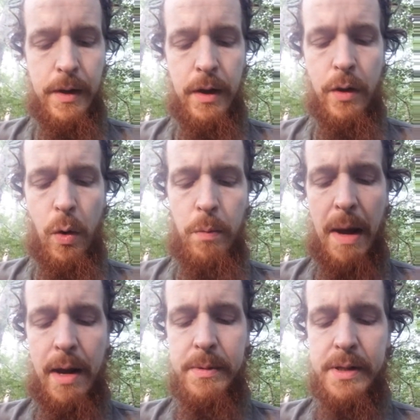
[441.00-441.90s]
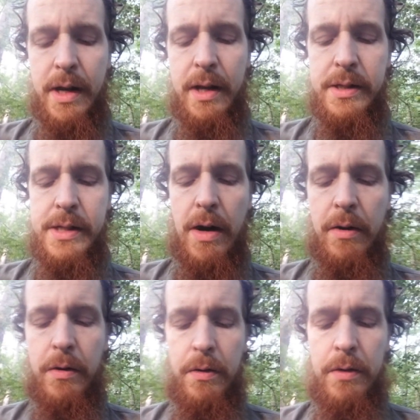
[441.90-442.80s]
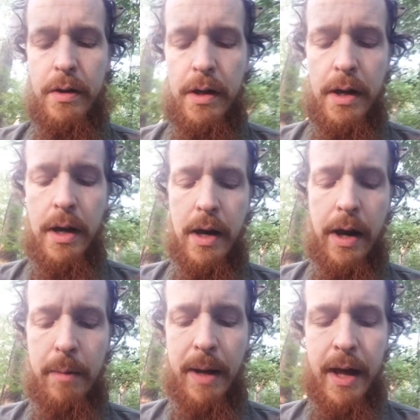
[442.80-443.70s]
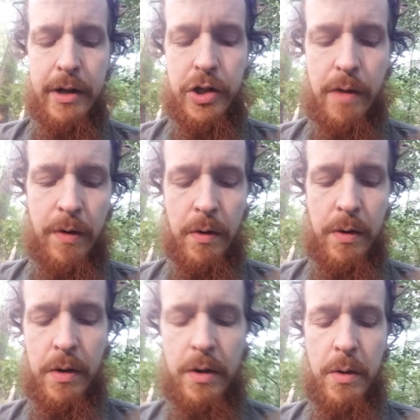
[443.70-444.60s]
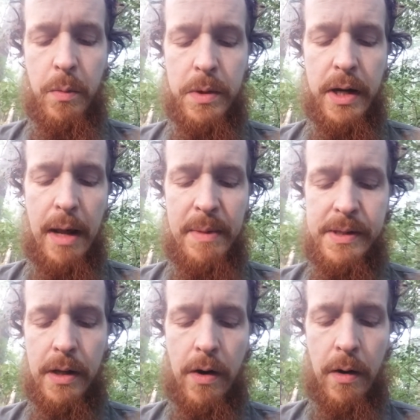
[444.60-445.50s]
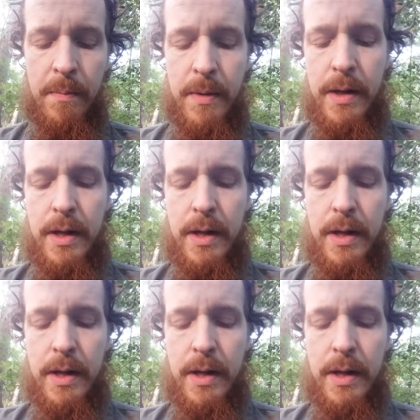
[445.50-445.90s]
The old man was getting hysterical, and I began to shiver with a nameless alarm.